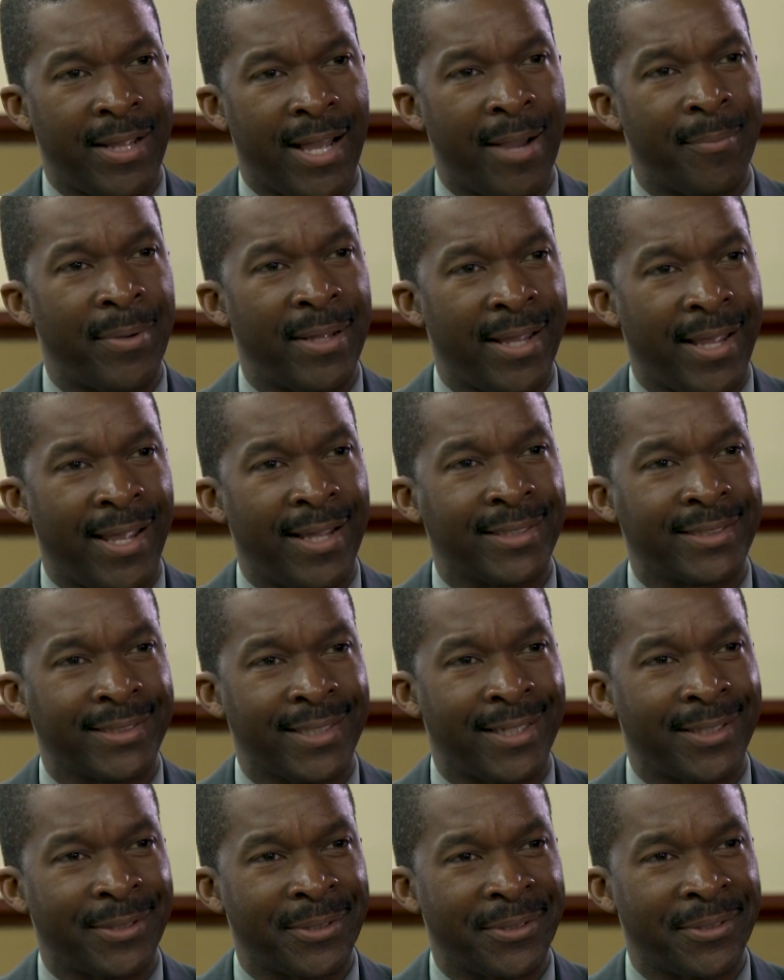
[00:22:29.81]
I'm a
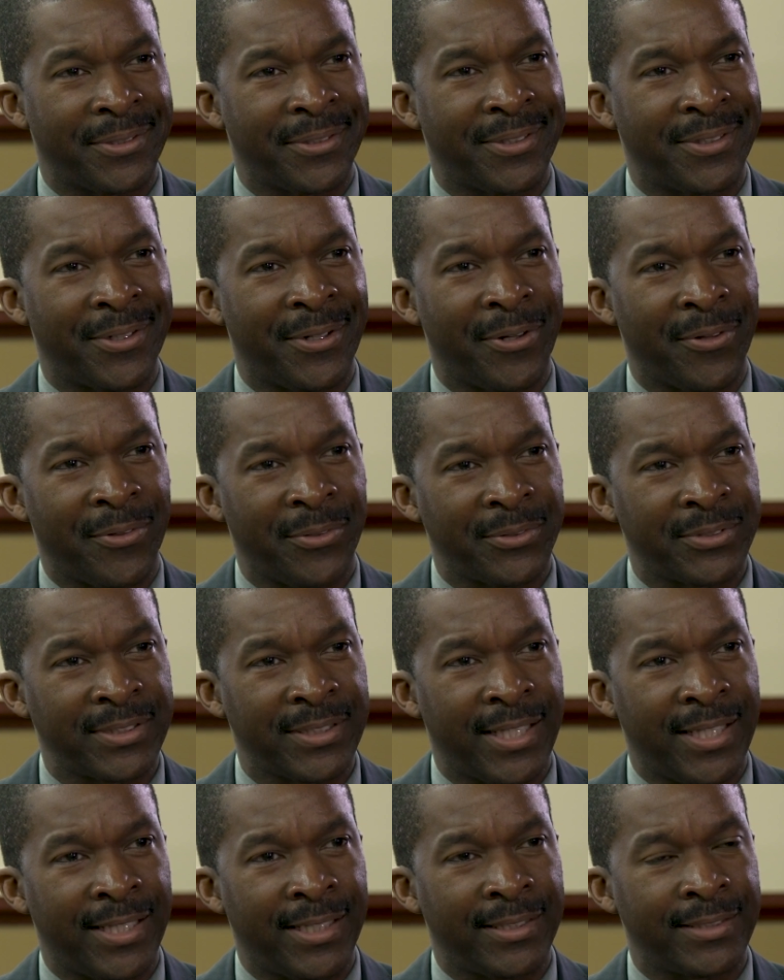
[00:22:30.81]
handshaker and all those
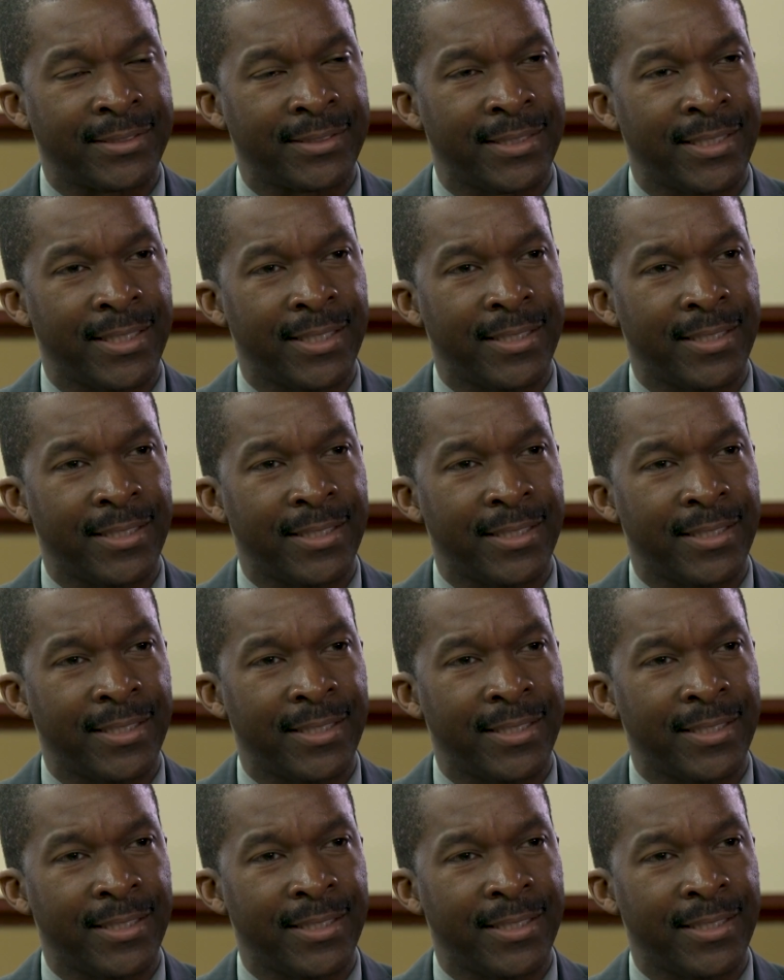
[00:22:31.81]
things.